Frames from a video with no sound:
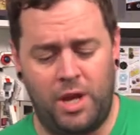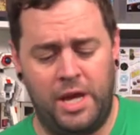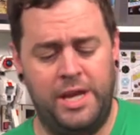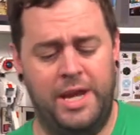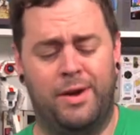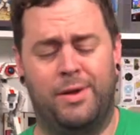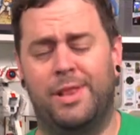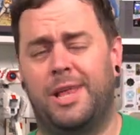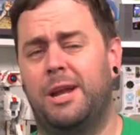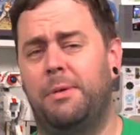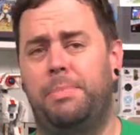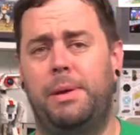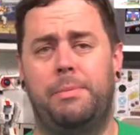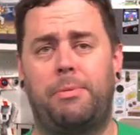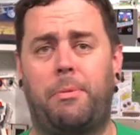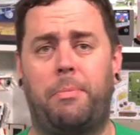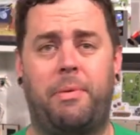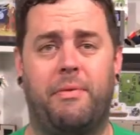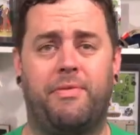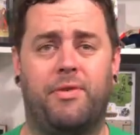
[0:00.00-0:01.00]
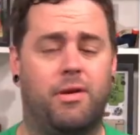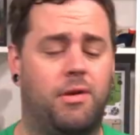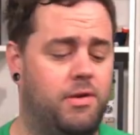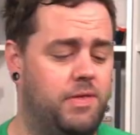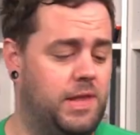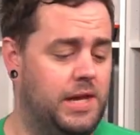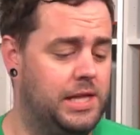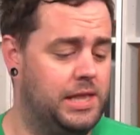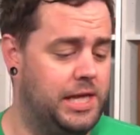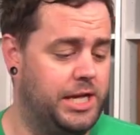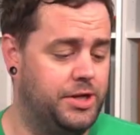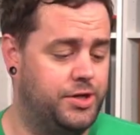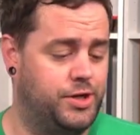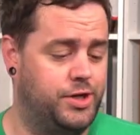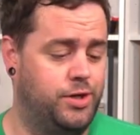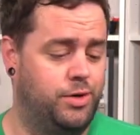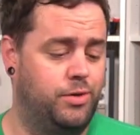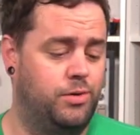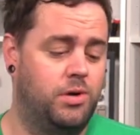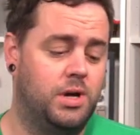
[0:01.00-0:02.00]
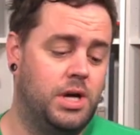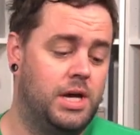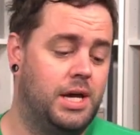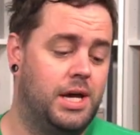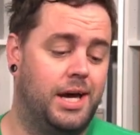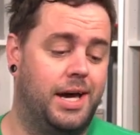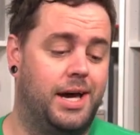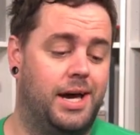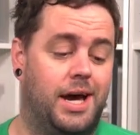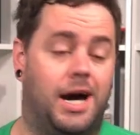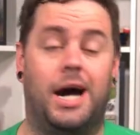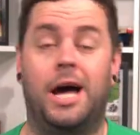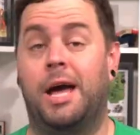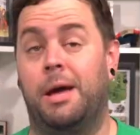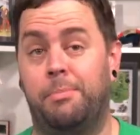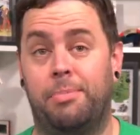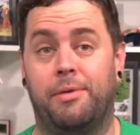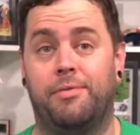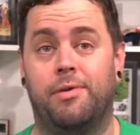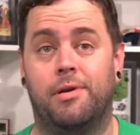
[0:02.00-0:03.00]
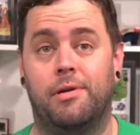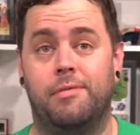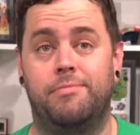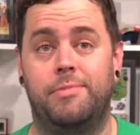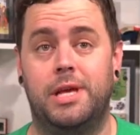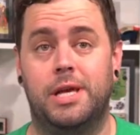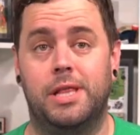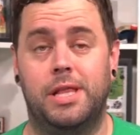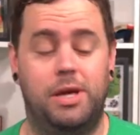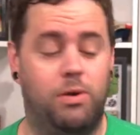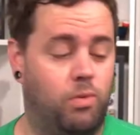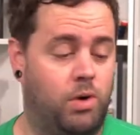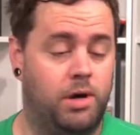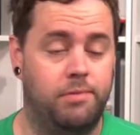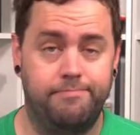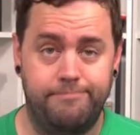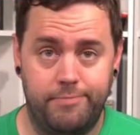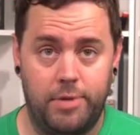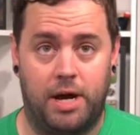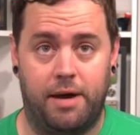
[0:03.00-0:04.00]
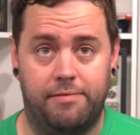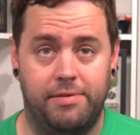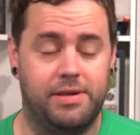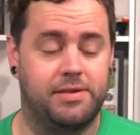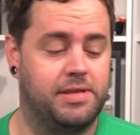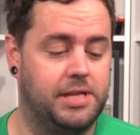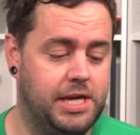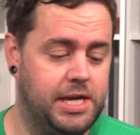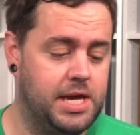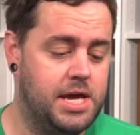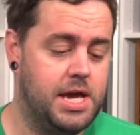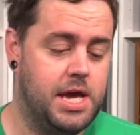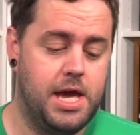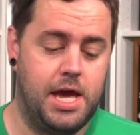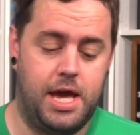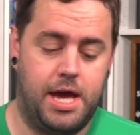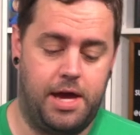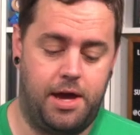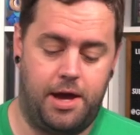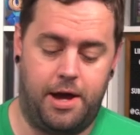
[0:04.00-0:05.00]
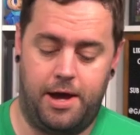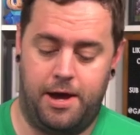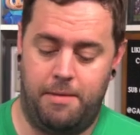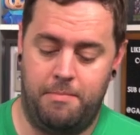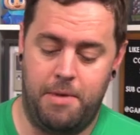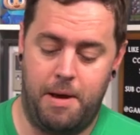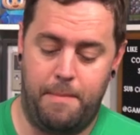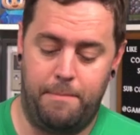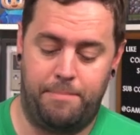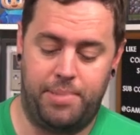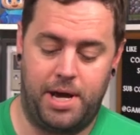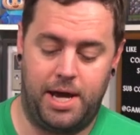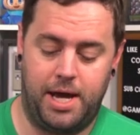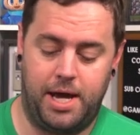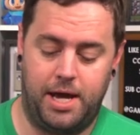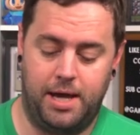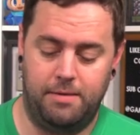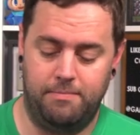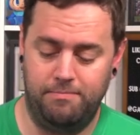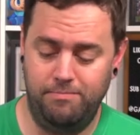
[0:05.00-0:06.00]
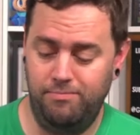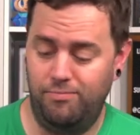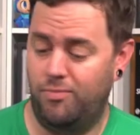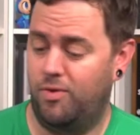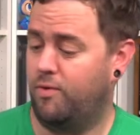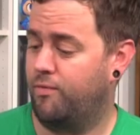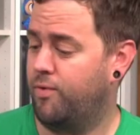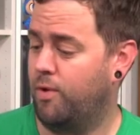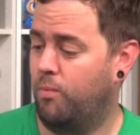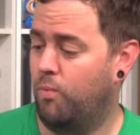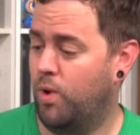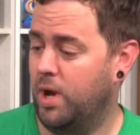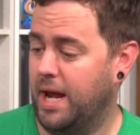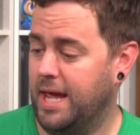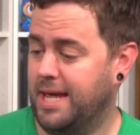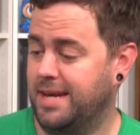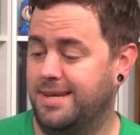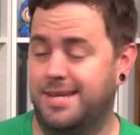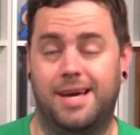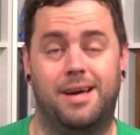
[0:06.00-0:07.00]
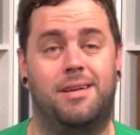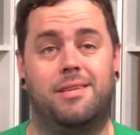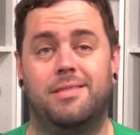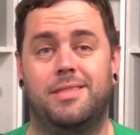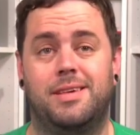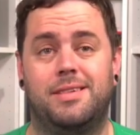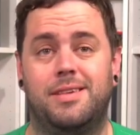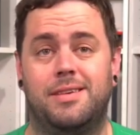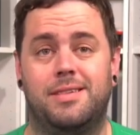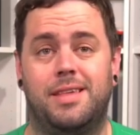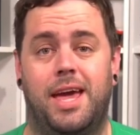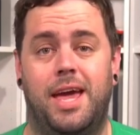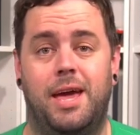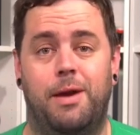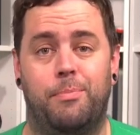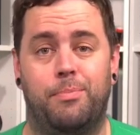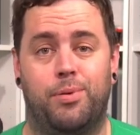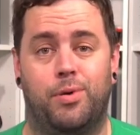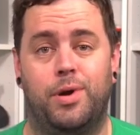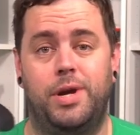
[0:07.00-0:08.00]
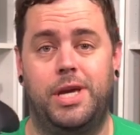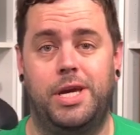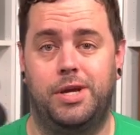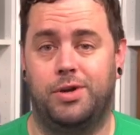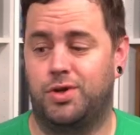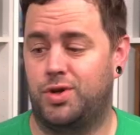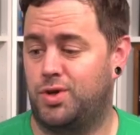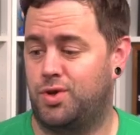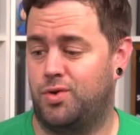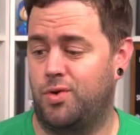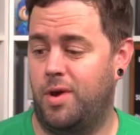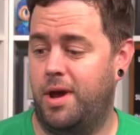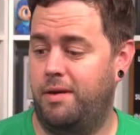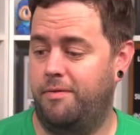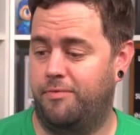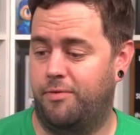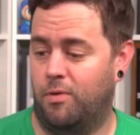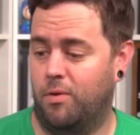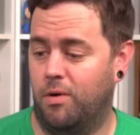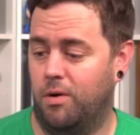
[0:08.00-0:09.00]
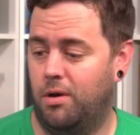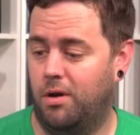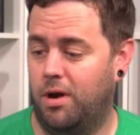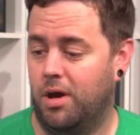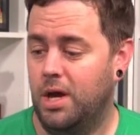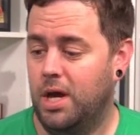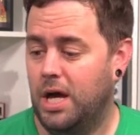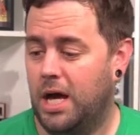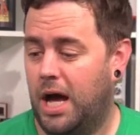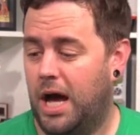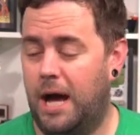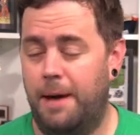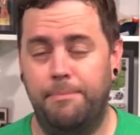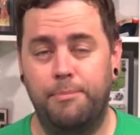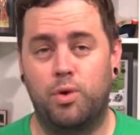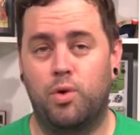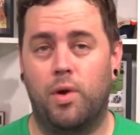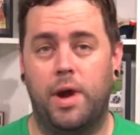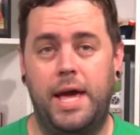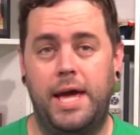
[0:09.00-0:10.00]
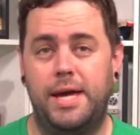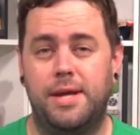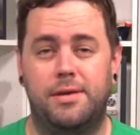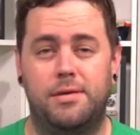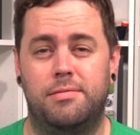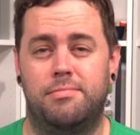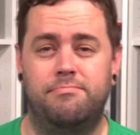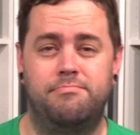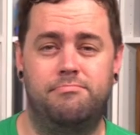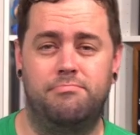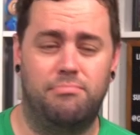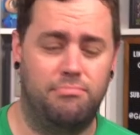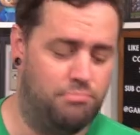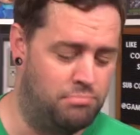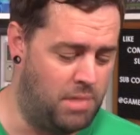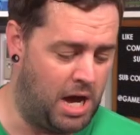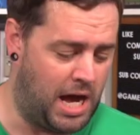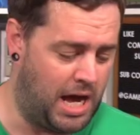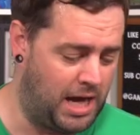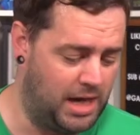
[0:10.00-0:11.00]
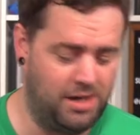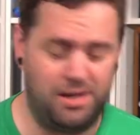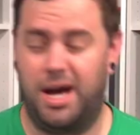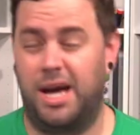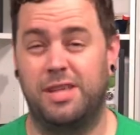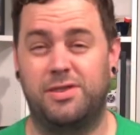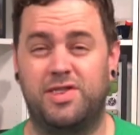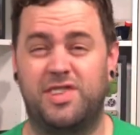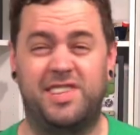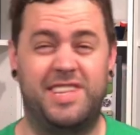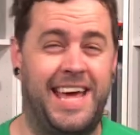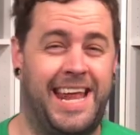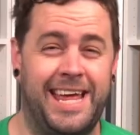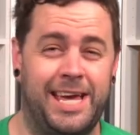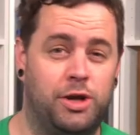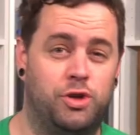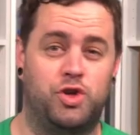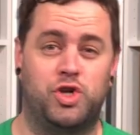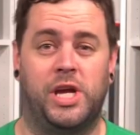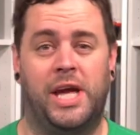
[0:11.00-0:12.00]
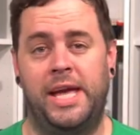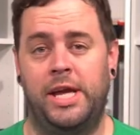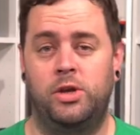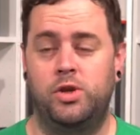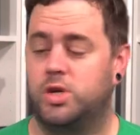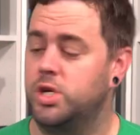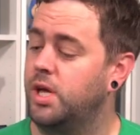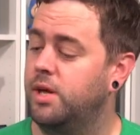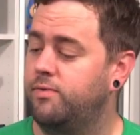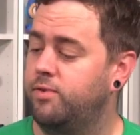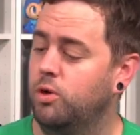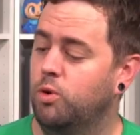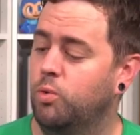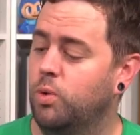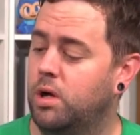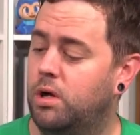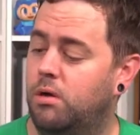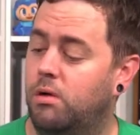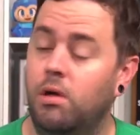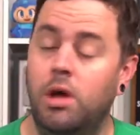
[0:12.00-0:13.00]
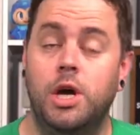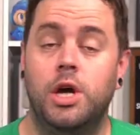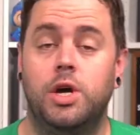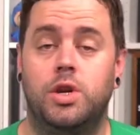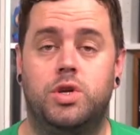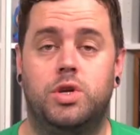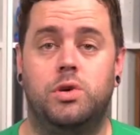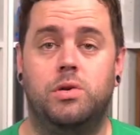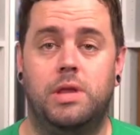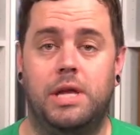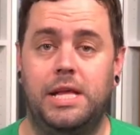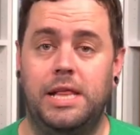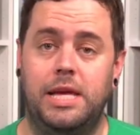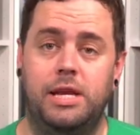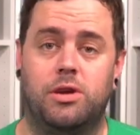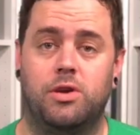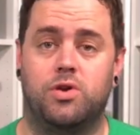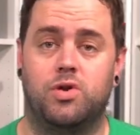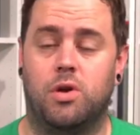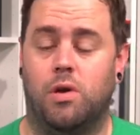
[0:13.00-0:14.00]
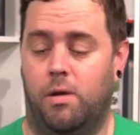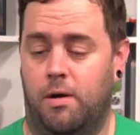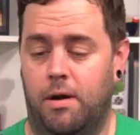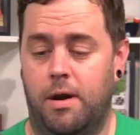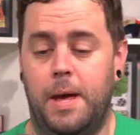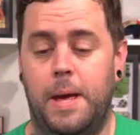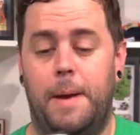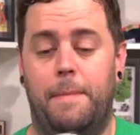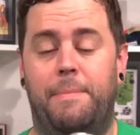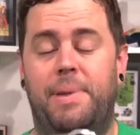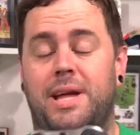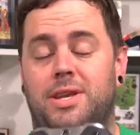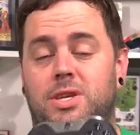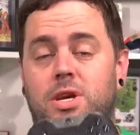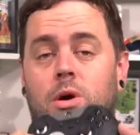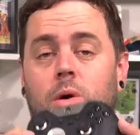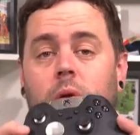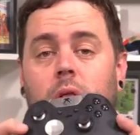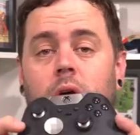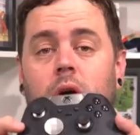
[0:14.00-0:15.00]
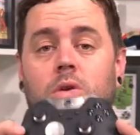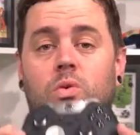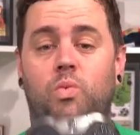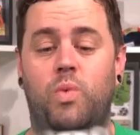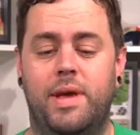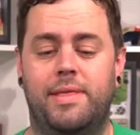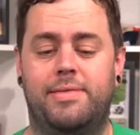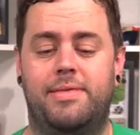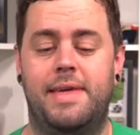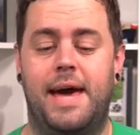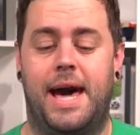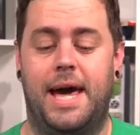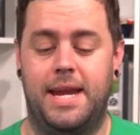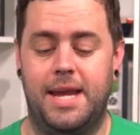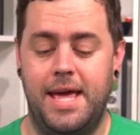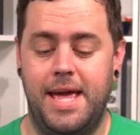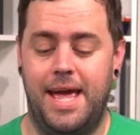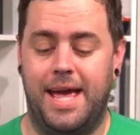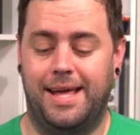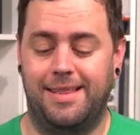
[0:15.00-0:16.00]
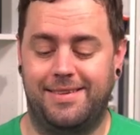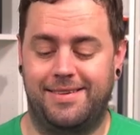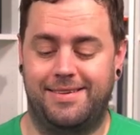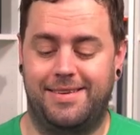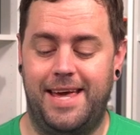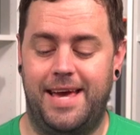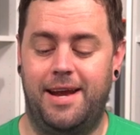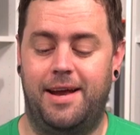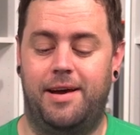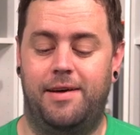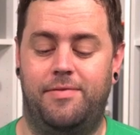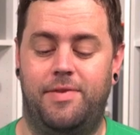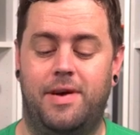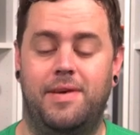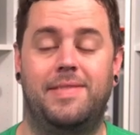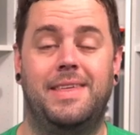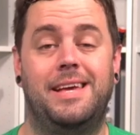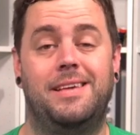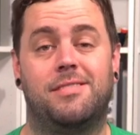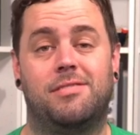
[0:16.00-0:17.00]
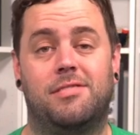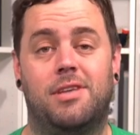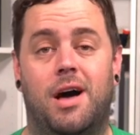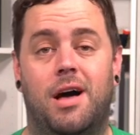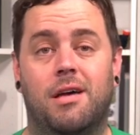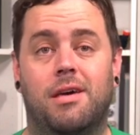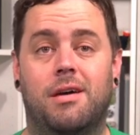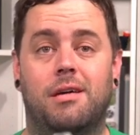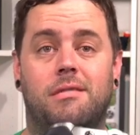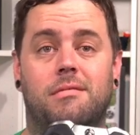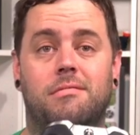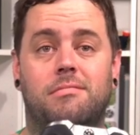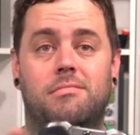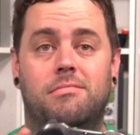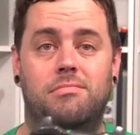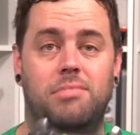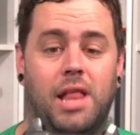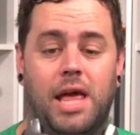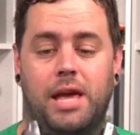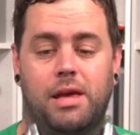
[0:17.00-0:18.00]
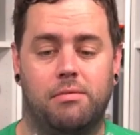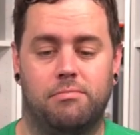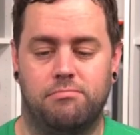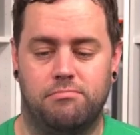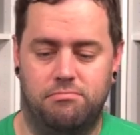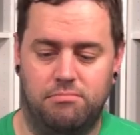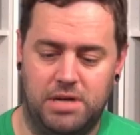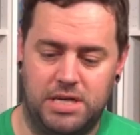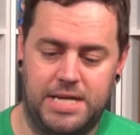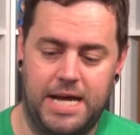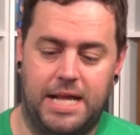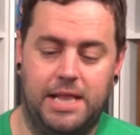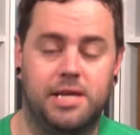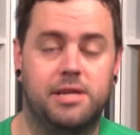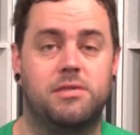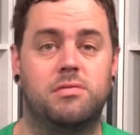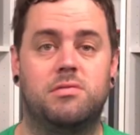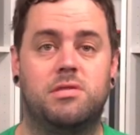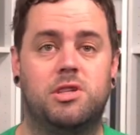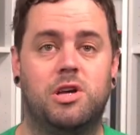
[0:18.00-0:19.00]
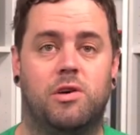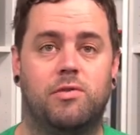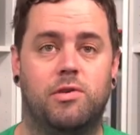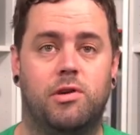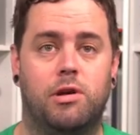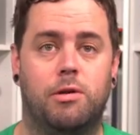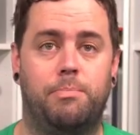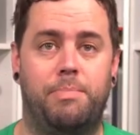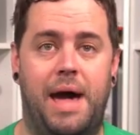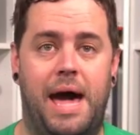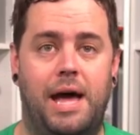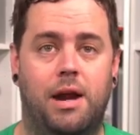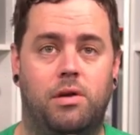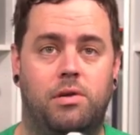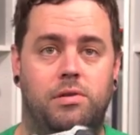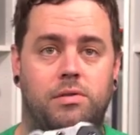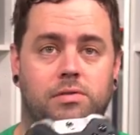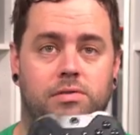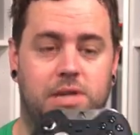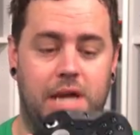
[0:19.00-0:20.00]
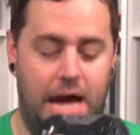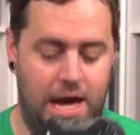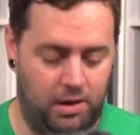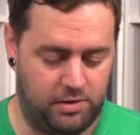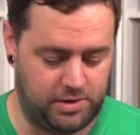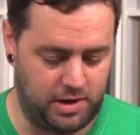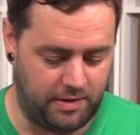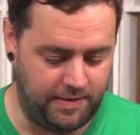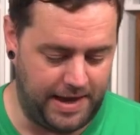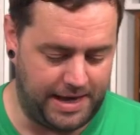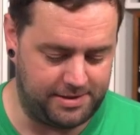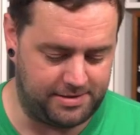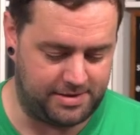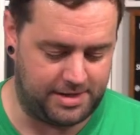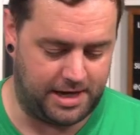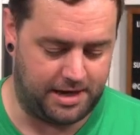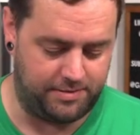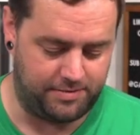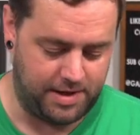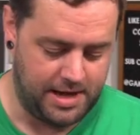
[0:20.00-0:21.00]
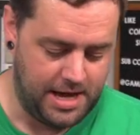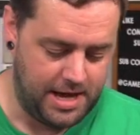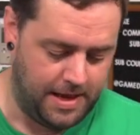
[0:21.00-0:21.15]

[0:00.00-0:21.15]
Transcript: Now, a lot of people prefer the Elite 2. Uh, I prefer the Elite 1, obviously. Um, but from what I can tell, this is a pretty straightforward upgrade mod aesthetic change, if you will, to the Elite controller. But to go along with that, instead of the stock, like metallic silver paddles, dials, all that stuff,